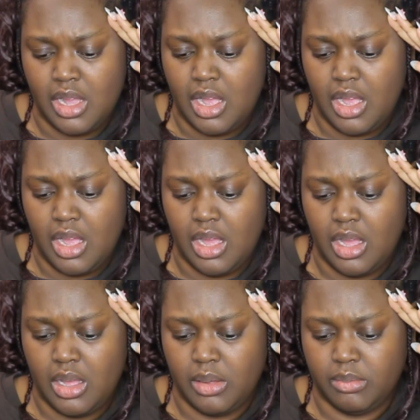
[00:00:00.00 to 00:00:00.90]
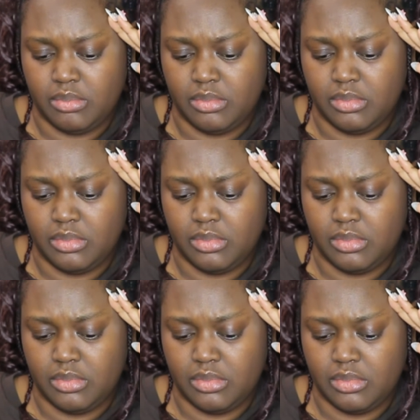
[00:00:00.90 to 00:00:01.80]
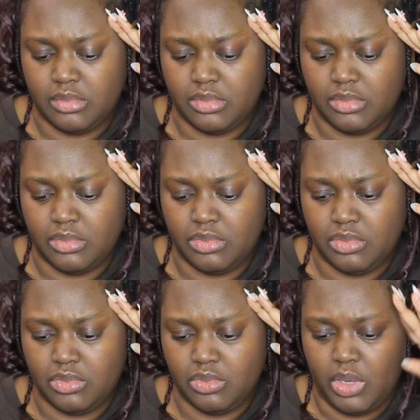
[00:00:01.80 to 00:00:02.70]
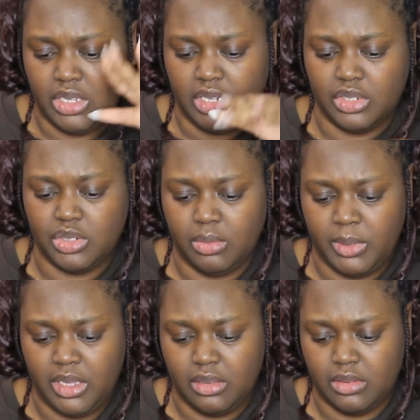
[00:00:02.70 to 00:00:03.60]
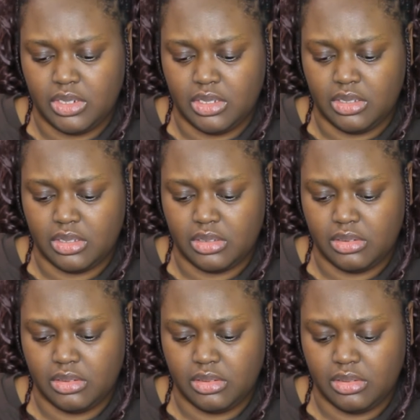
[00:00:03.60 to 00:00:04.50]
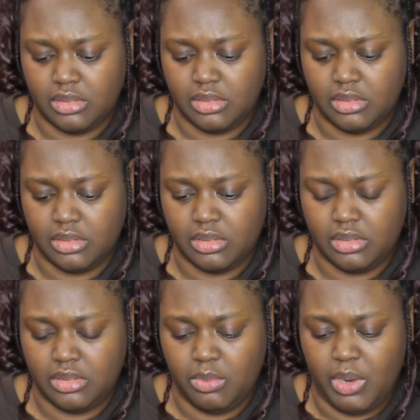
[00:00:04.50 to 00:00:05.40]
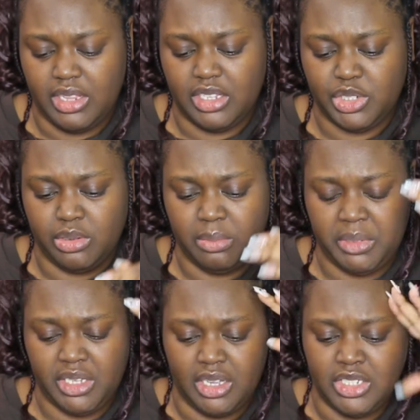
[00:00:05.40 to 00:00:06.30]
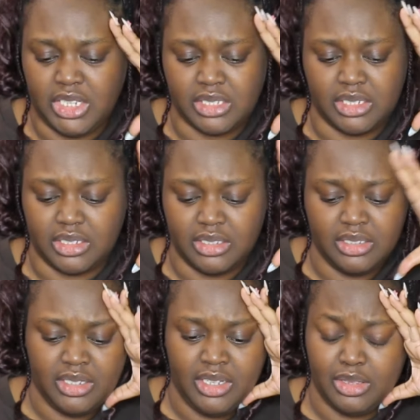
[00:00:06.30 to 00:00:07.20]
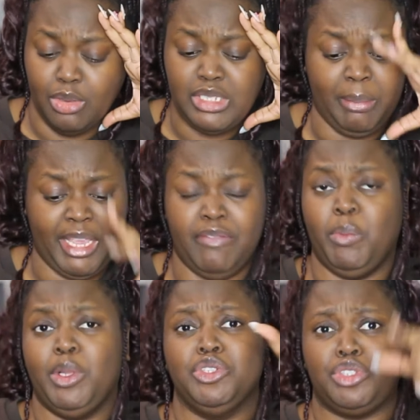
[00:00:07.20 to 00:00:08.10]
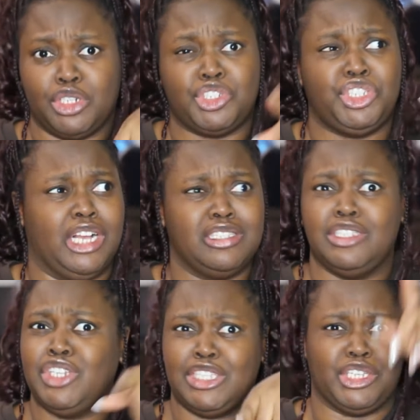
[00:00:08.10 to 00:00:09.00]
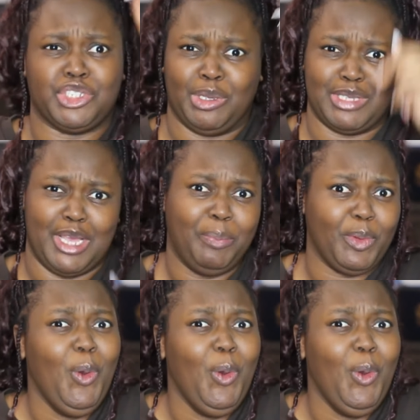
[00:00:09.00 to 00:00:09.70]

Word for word: Um, why are you not showing me how old she is? Why are they showing me uh, Jessica? Don't tell me even when you search Chelsea, Jessica shows up.